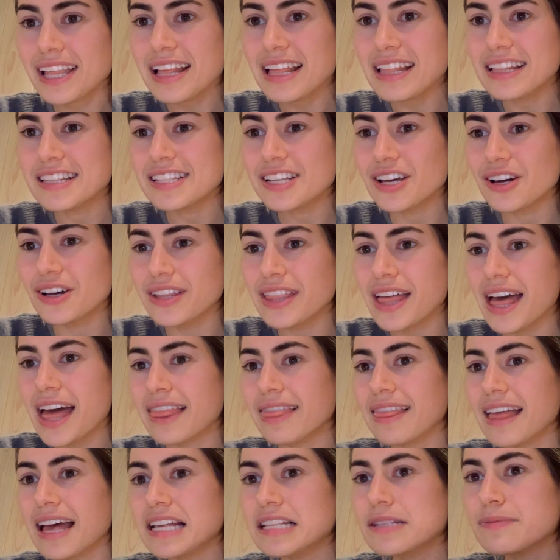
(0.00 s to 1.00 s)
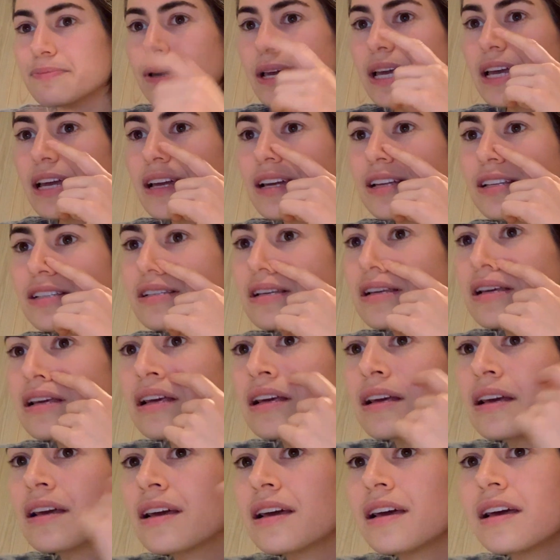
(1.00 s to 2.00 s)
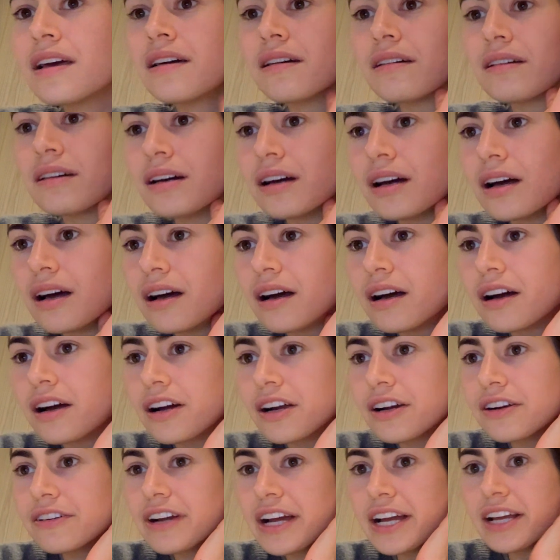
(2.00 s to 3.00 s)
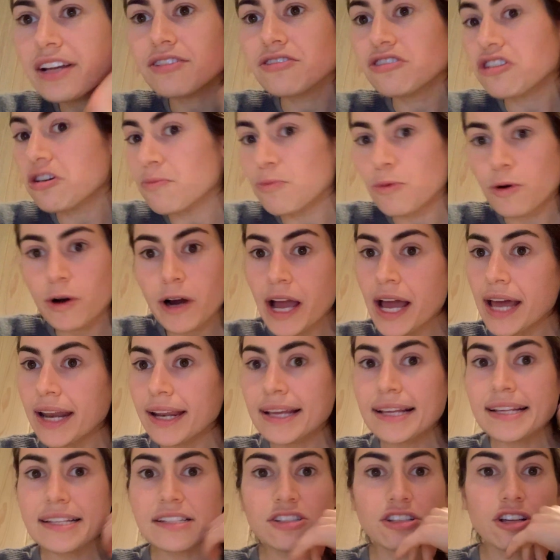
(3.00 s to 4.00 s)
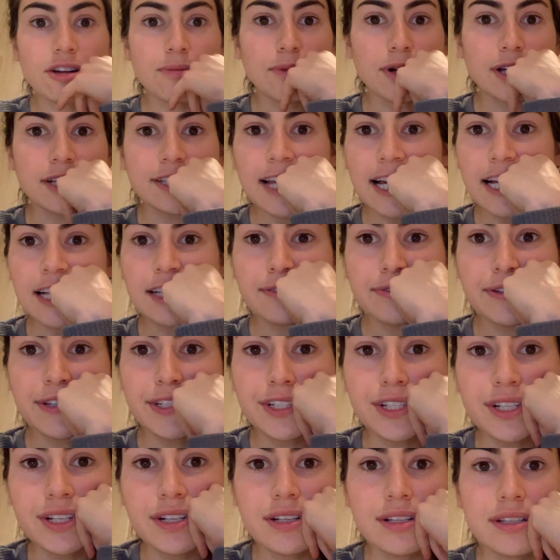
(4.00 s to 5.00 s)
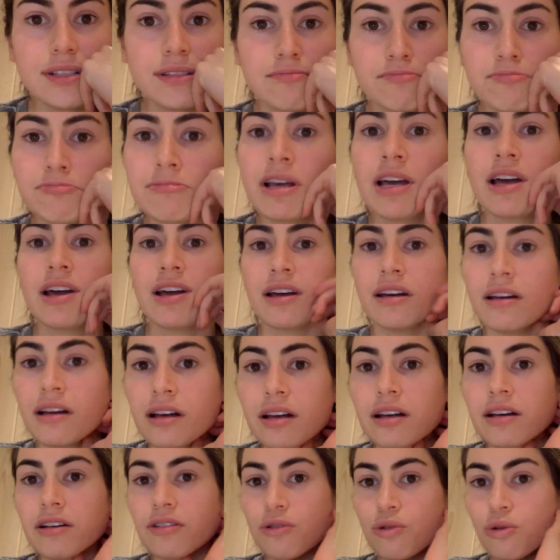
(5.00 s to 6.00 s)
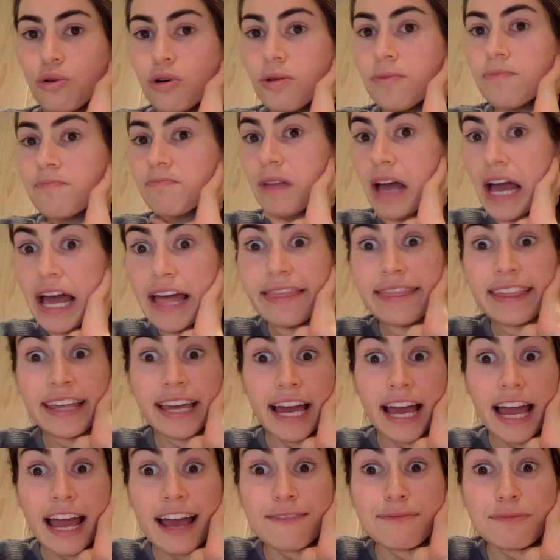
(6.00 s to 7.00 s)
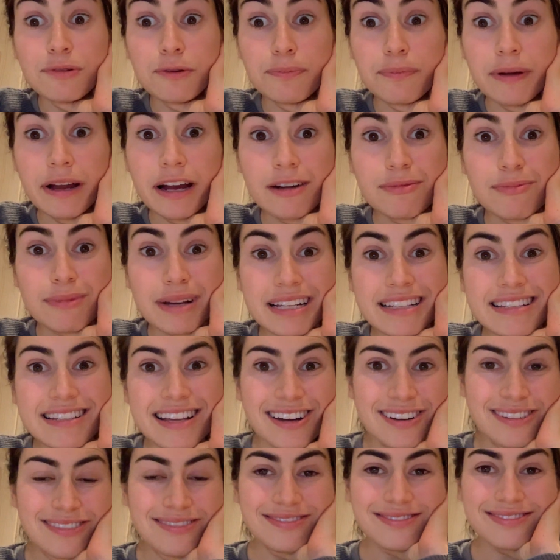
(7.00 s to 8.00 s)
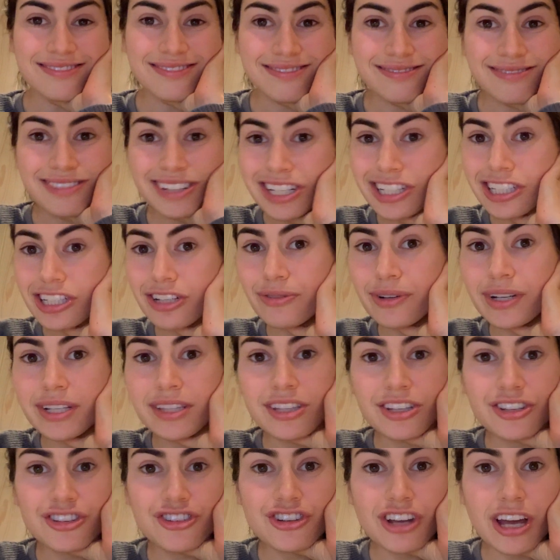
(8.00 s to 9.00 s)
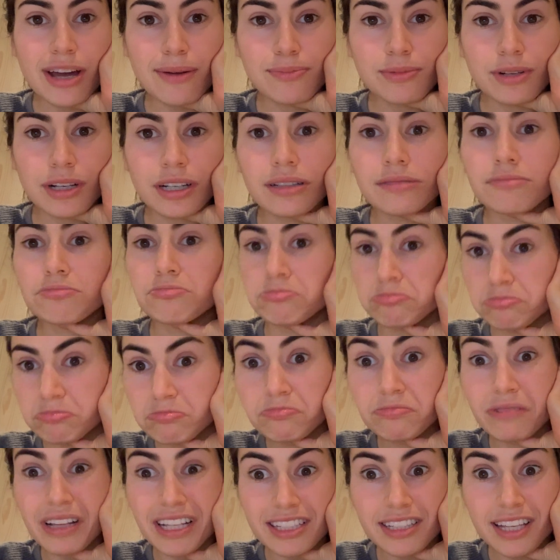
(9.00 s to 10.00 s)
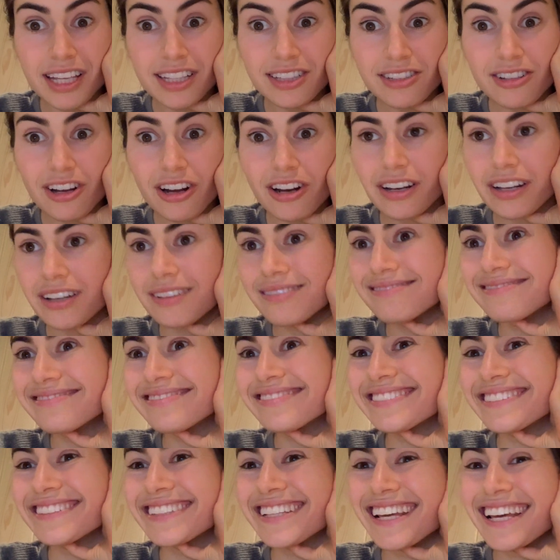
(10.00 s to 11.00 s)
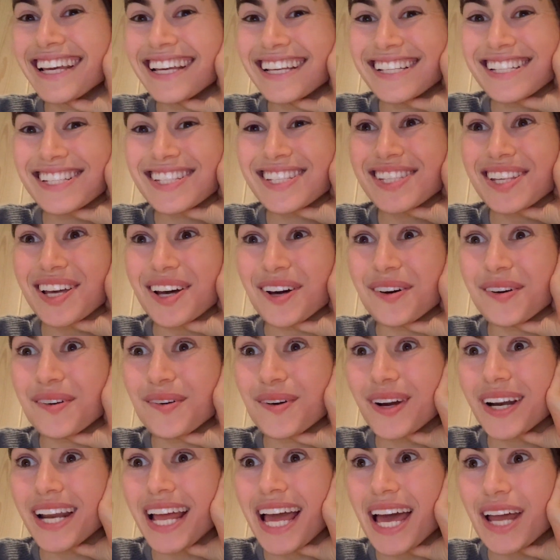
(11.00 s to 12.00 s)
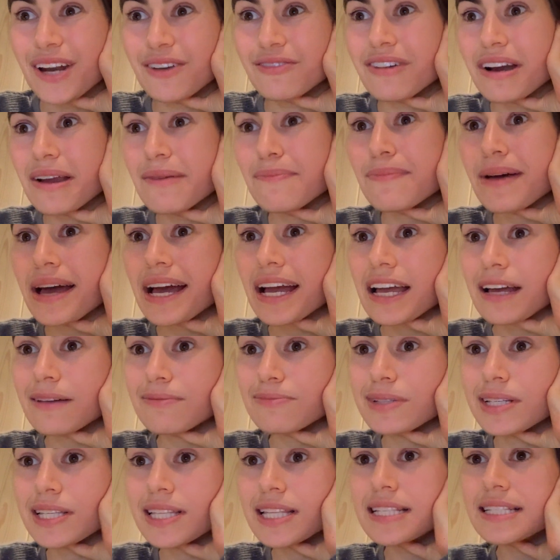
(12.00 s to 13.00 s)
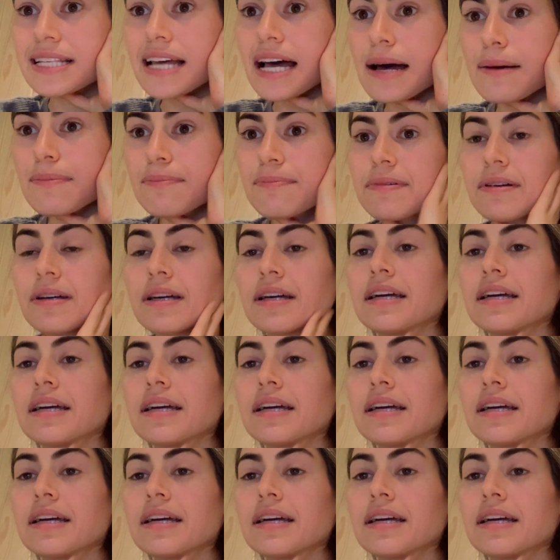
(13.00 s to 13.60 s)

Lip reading: Let's go to that last page. All right, no more headings, no more text features. Cool, I think I have prepared myself to read this chapter. Let's get started. So we're going to head right back up to the top.